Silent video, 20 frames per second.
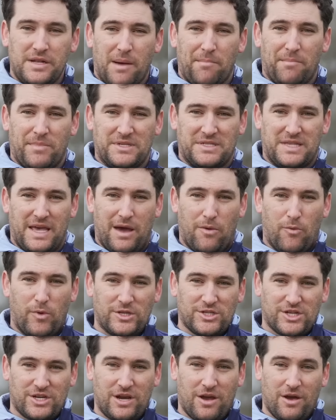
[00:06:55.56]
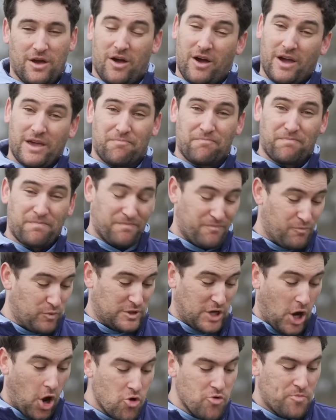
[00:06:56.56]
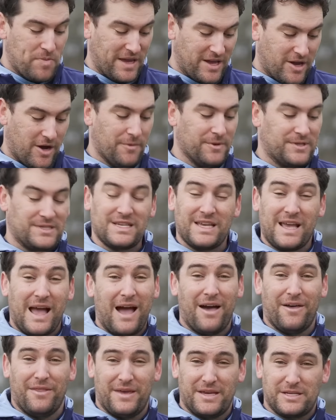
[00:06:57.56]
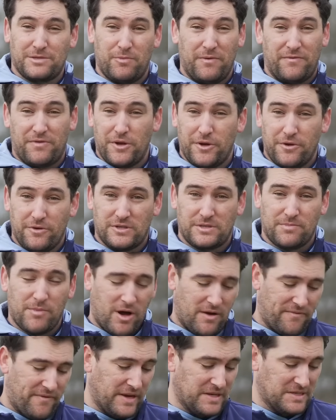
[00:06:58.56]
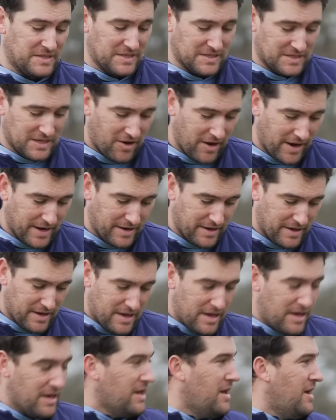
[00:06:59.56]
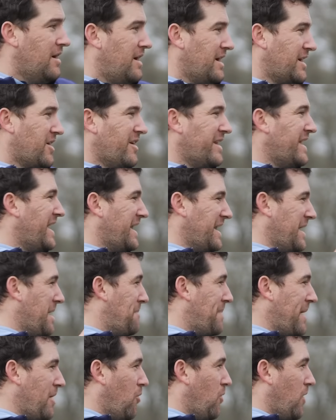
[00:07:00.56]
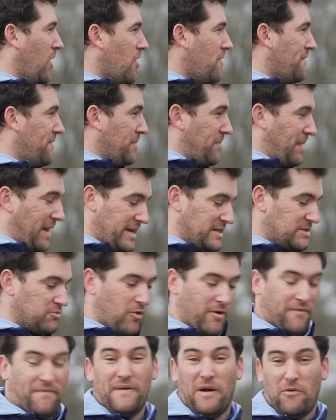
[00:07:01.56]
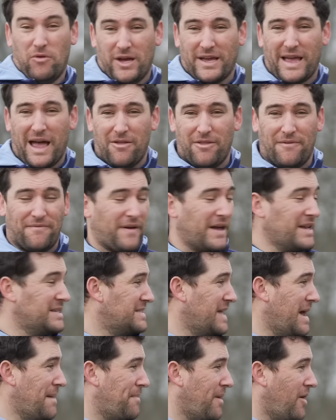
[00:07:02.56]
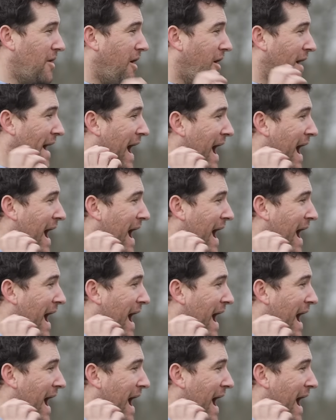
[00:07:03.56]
numbers there, which I was hoping I would see out of this with the new Smart Face design. I kind of hit it a bit all over the place where it felt like out the face there, but I